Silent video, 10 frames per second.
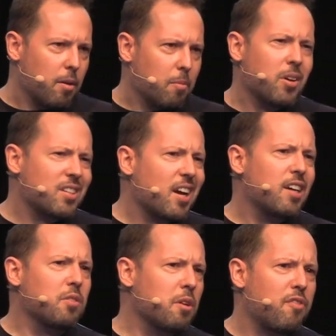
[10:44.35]
Well,
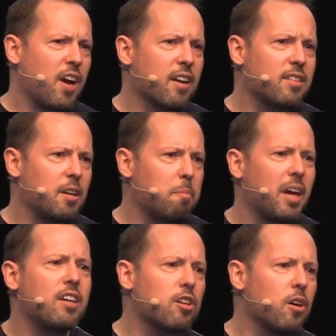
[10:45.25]
aside from the fact that
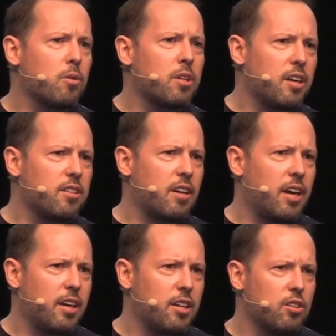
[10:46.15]
page load is
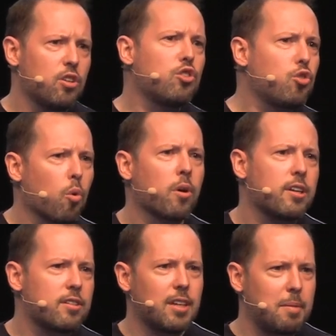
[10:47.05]
a
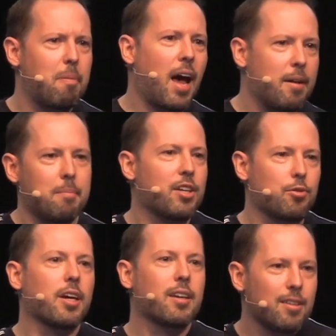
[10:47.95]
notoriously bad
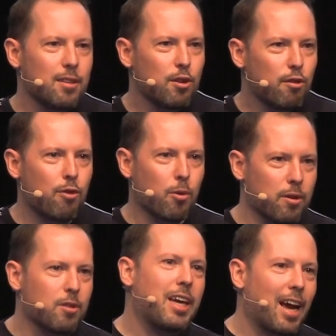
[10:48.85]
metric for
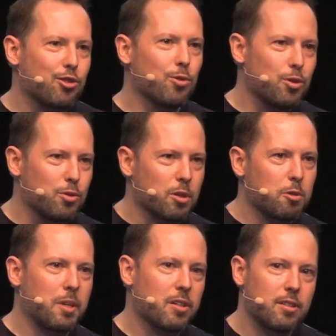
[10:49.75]
the actual user
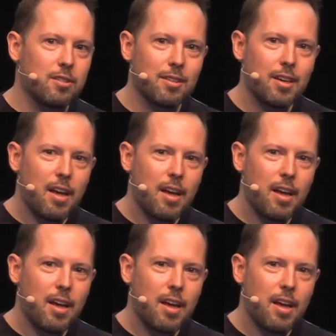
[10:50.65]
experience,